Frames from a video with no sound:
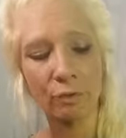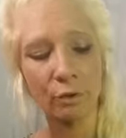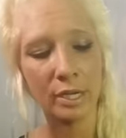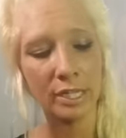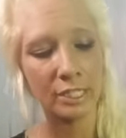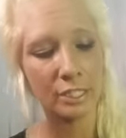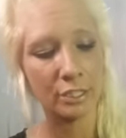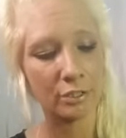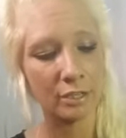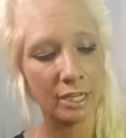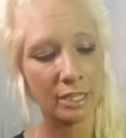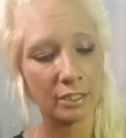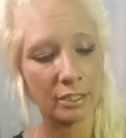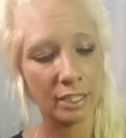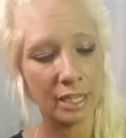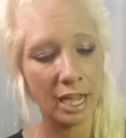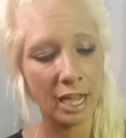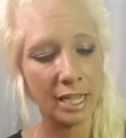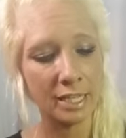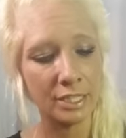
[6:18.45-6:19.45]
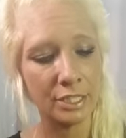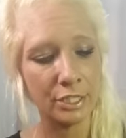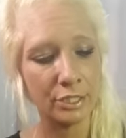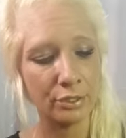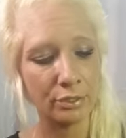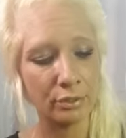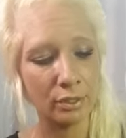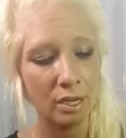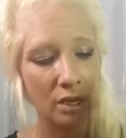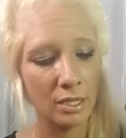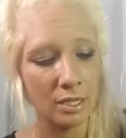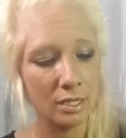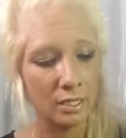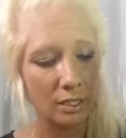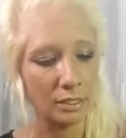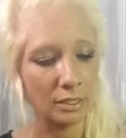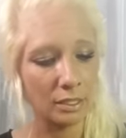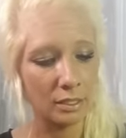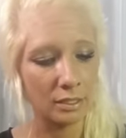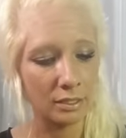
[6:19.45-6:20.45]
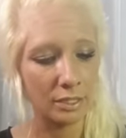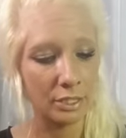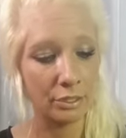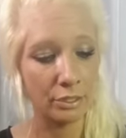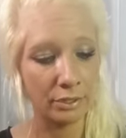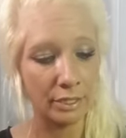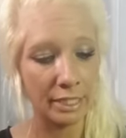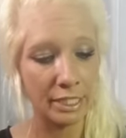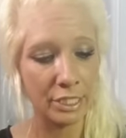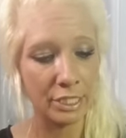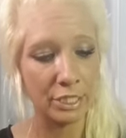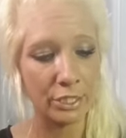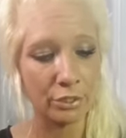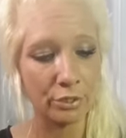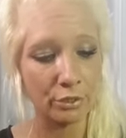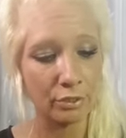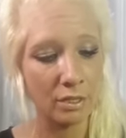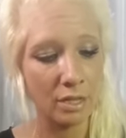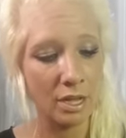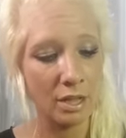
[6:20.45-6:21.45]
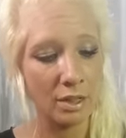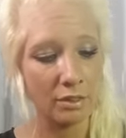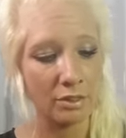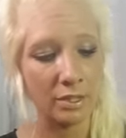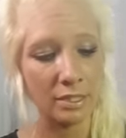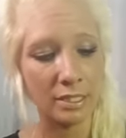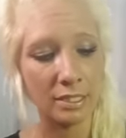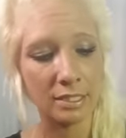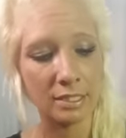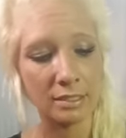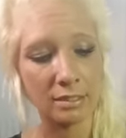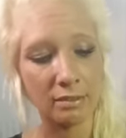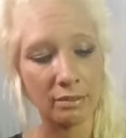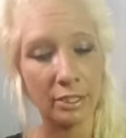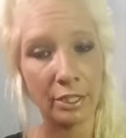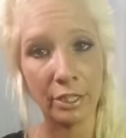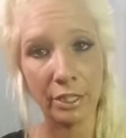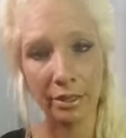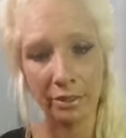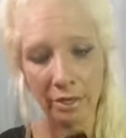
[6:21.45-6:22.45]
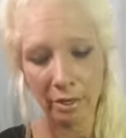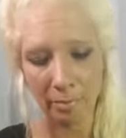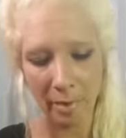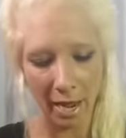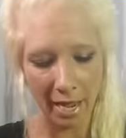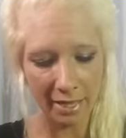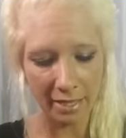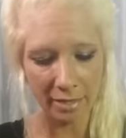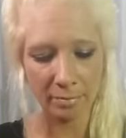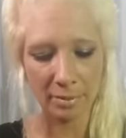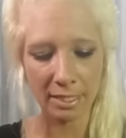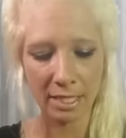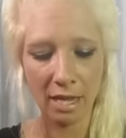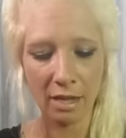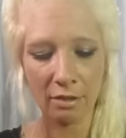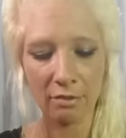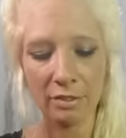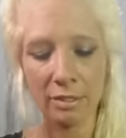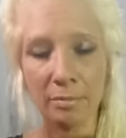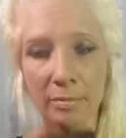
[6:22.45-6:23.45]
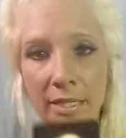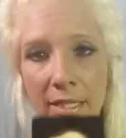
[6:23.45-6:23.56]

voice, your inner guide to to lead you. This they're, they're by themselves